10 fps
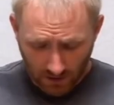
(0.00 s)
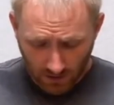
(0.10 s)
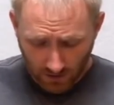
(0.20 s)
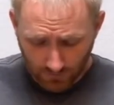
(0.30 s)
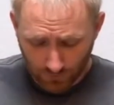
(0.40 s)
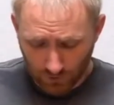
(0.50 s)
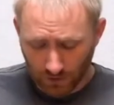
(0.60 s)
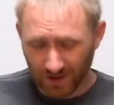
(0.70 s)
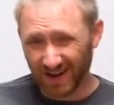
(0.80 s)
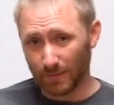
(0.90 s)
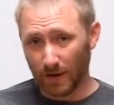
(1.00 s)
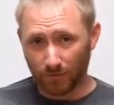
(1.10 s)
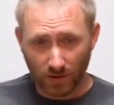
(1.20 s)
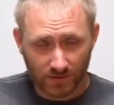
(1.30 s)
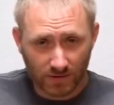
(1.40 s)
for a lot of my
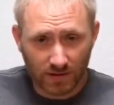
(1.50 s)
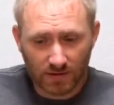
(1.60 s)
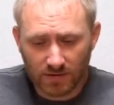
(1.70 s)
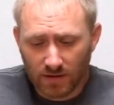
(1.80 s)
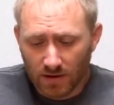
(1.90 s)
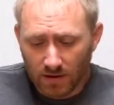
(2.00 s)
friends at least,